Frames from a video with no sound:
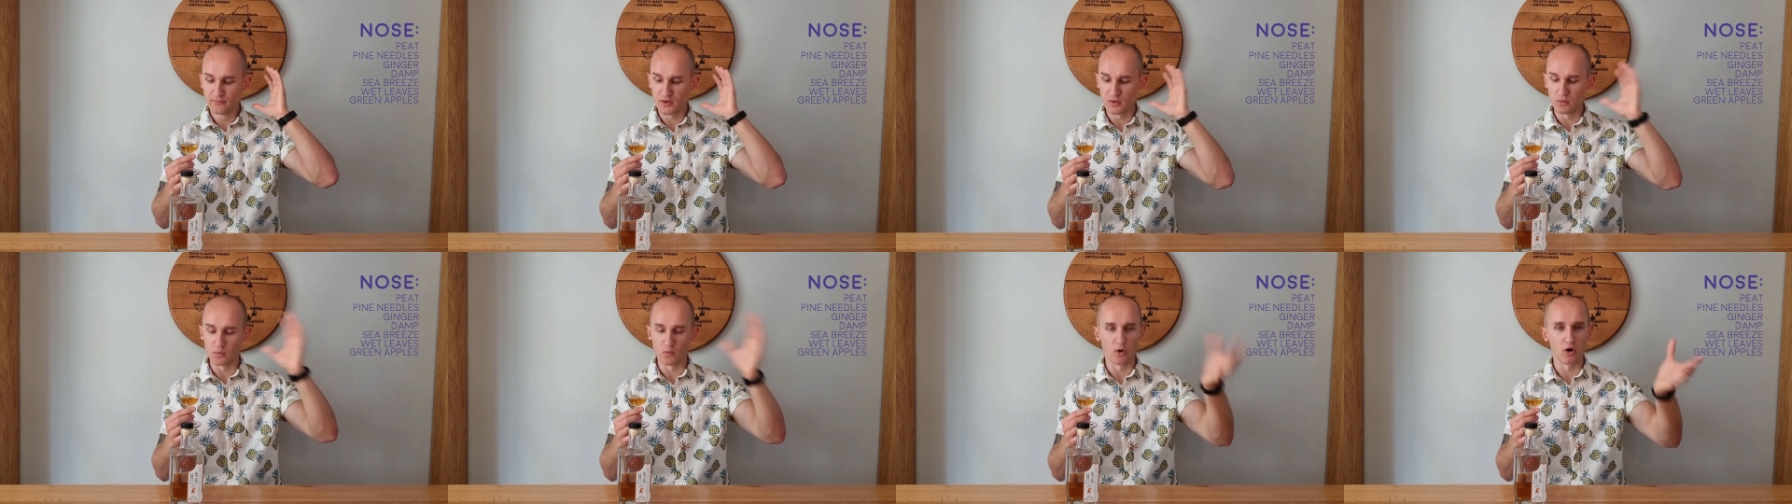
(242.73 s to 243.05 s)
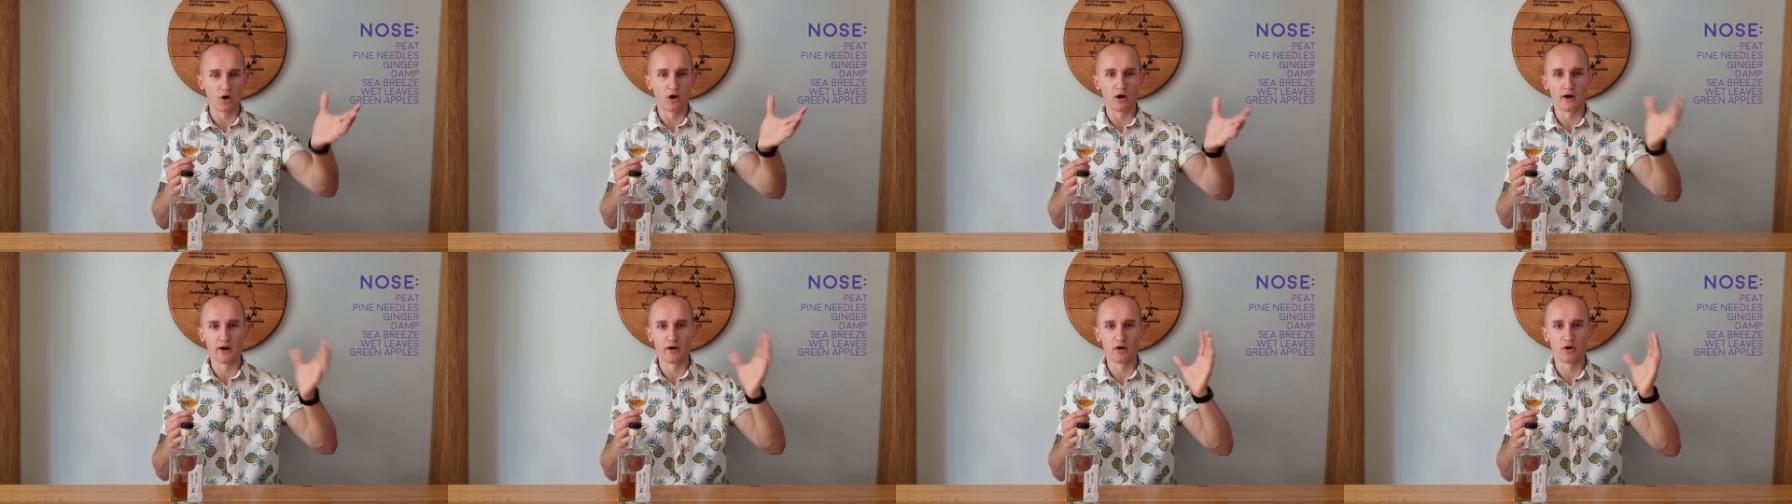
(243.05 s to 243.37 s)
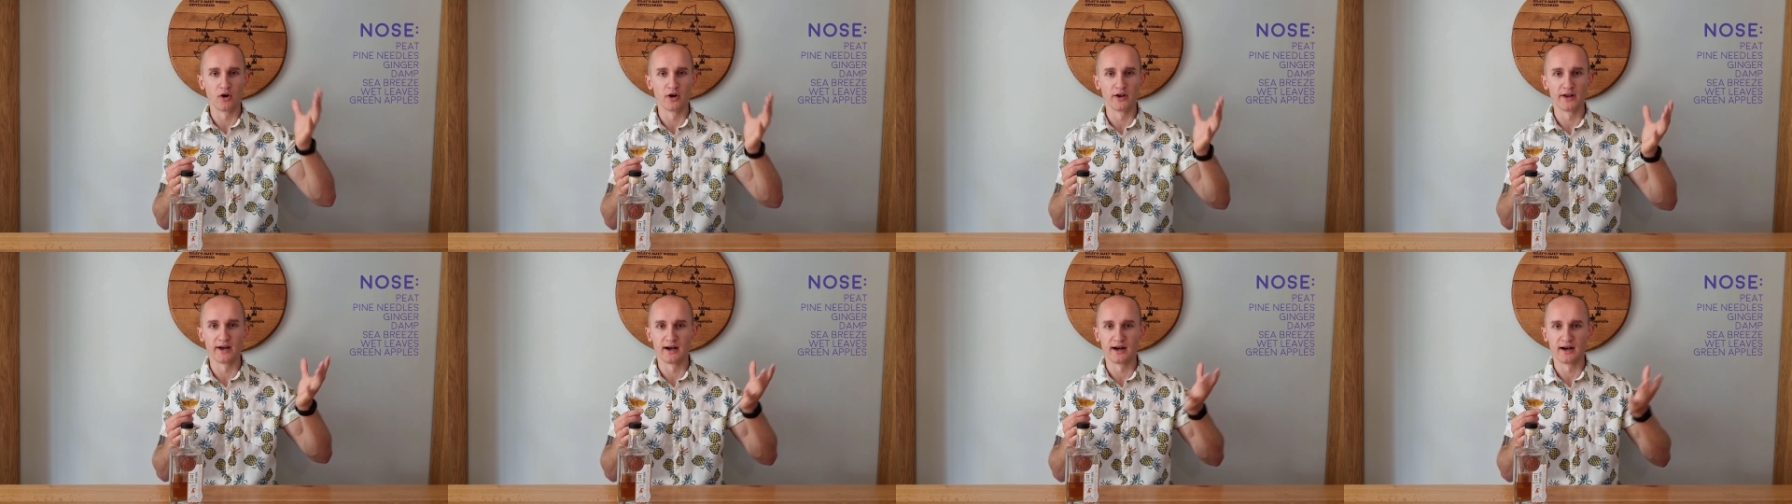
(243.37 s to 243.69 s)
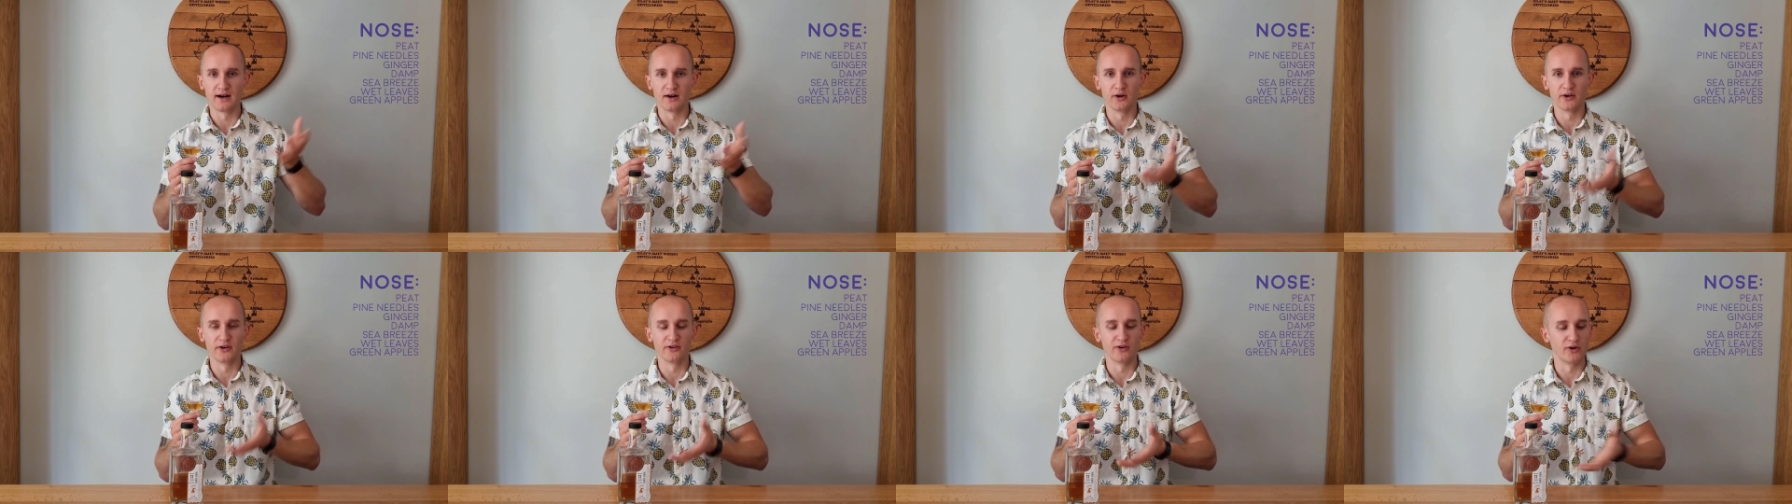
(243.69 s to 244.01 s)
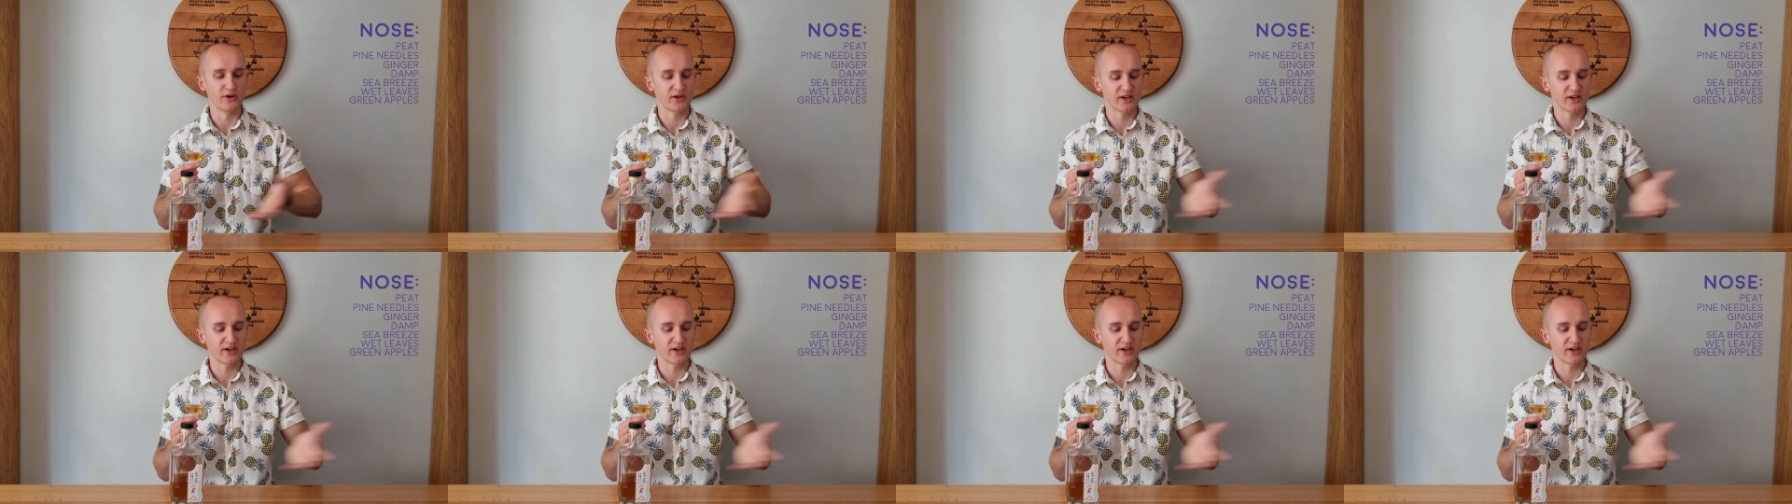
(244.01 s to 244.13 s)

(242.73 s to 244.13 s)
water on a on our